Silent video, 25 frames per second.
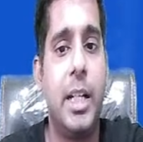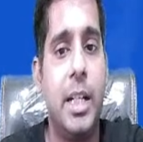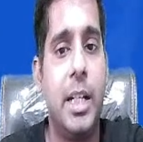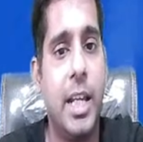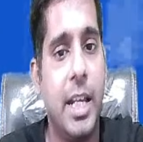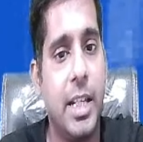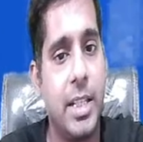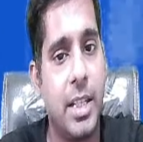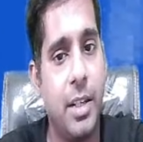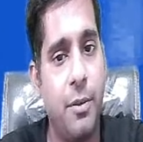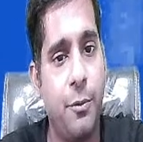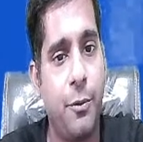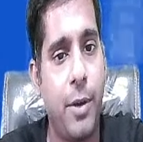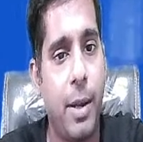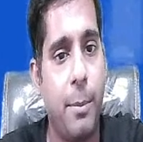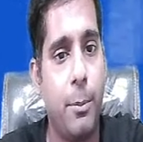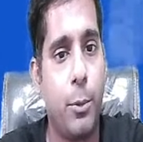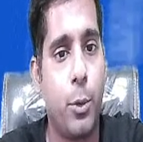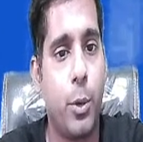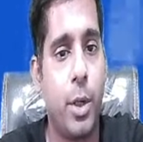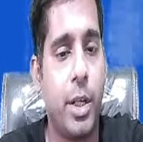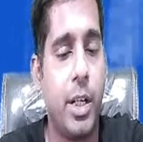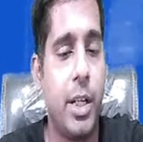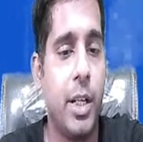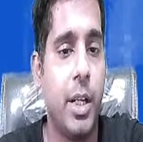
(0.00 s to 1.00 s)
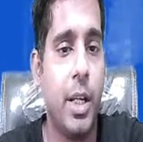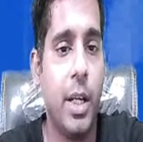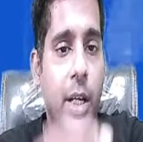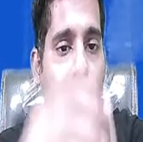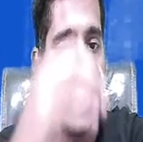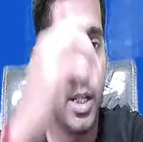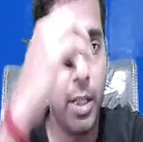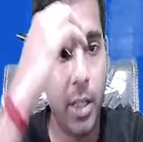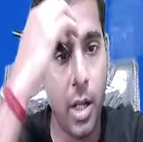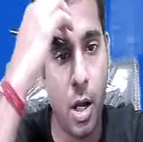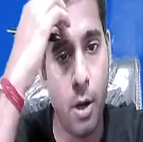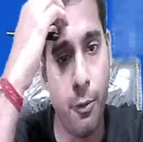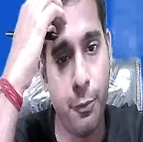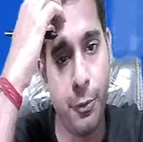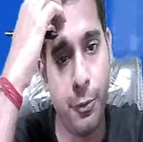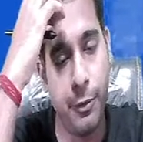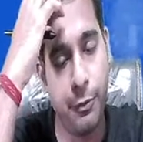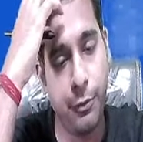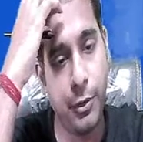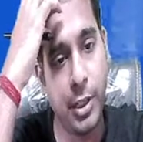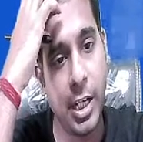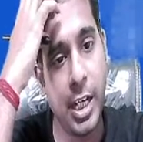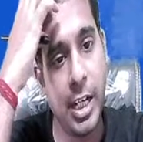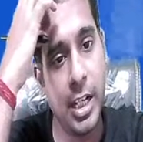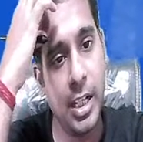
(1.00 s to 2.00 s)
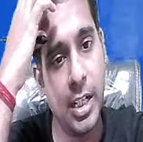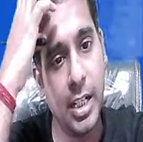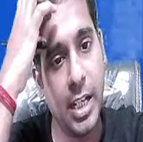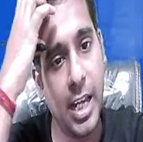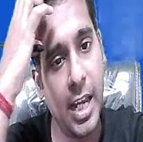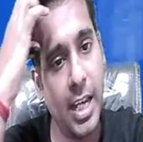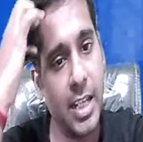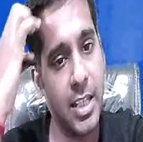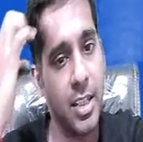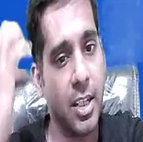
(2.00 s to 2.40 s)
days in February. Now 15 days